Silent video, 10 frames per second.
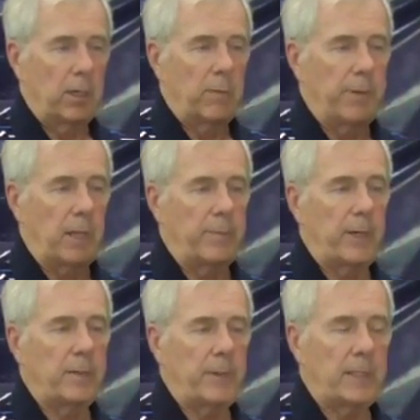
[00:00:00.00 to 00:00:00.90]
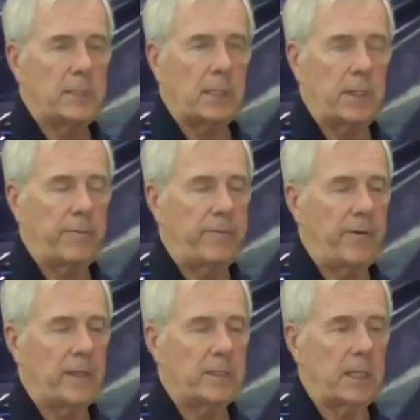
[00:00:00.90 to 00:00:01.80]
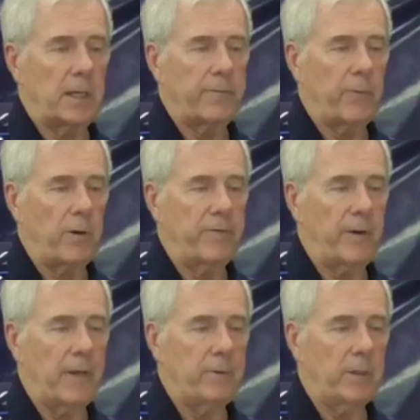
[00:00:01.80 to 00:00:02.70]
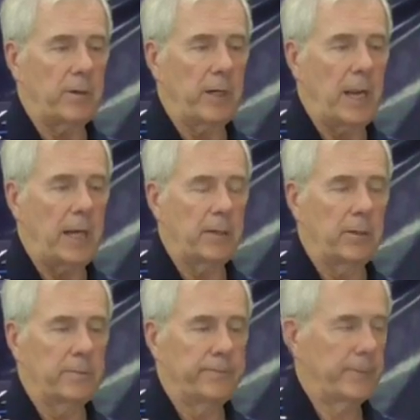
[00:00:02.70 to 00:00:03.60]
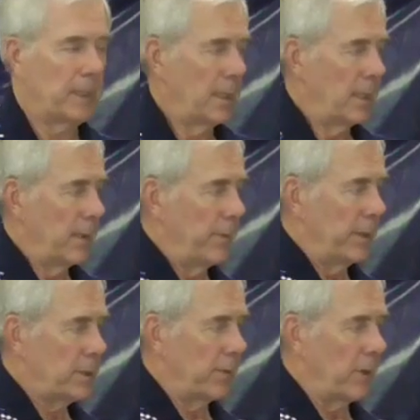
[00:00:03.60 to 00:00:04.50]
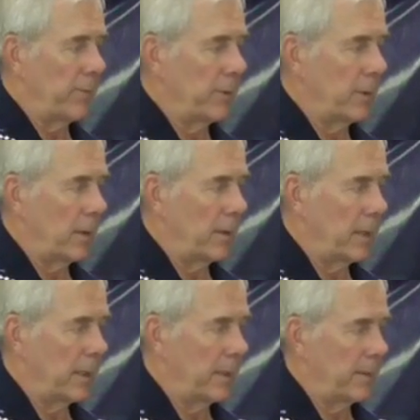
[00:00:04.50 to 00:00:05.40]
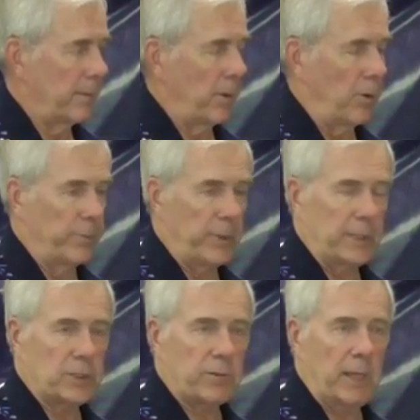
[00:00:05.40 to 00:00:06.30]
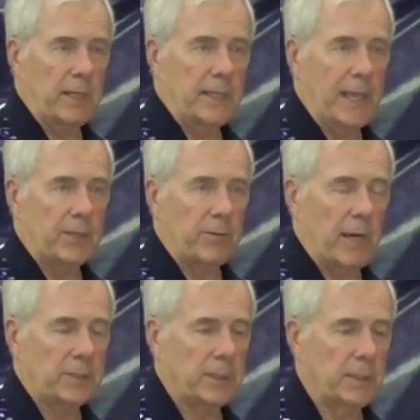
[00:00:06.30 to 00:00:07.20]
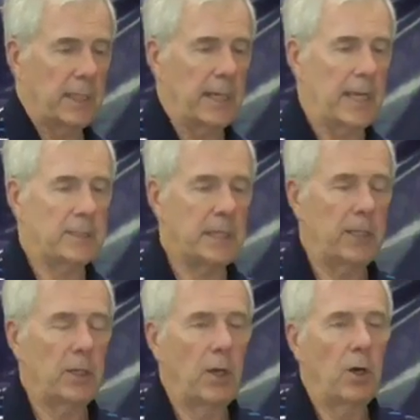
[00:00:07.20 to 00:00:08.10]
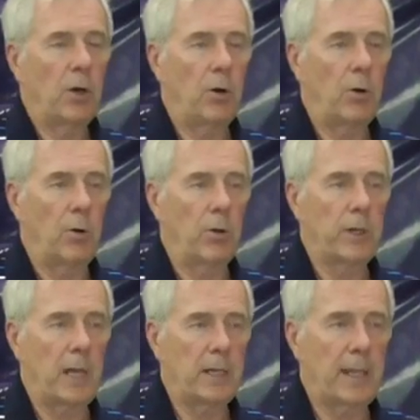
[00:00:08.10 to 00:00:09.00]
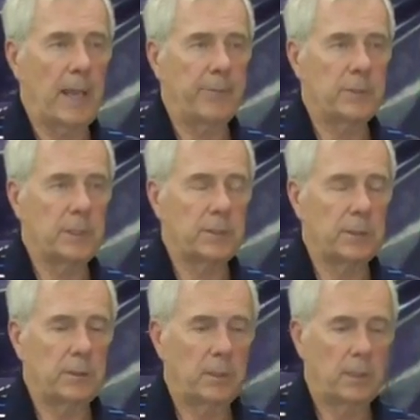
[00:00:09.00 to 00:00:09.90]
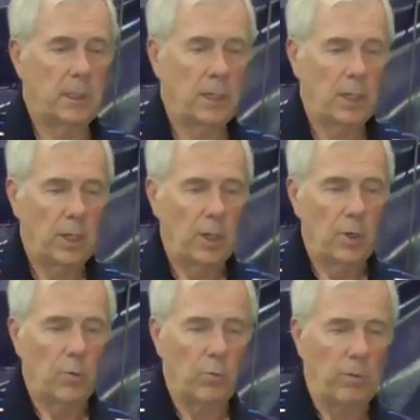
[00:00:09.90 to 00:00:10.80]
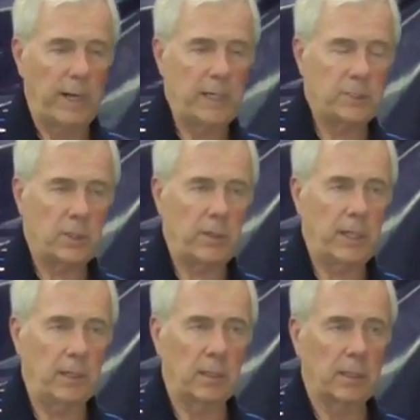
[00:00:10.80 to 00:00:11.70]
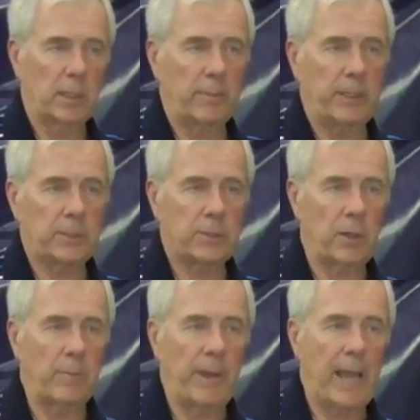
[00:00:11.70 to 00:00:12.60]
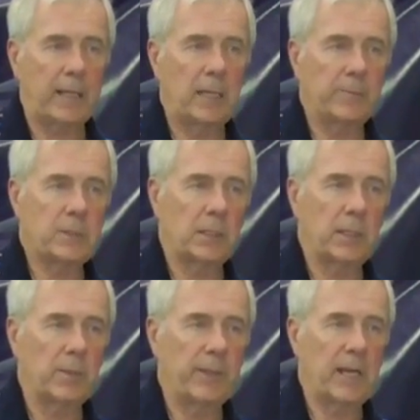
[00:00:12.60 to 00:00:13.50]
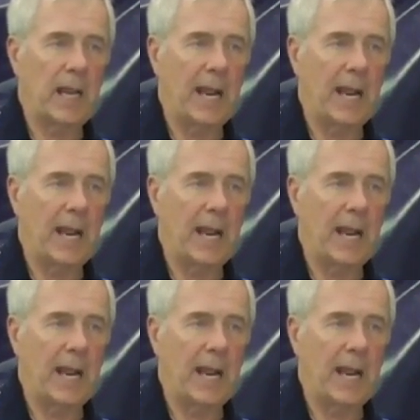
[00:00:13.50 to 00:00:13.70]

Her belly button basically facing at a 45-degree angle, pitching rubber or the home plate straight in that direction. And I said, hold on to that position. Raise your heel a little bit so your back hip's a little bit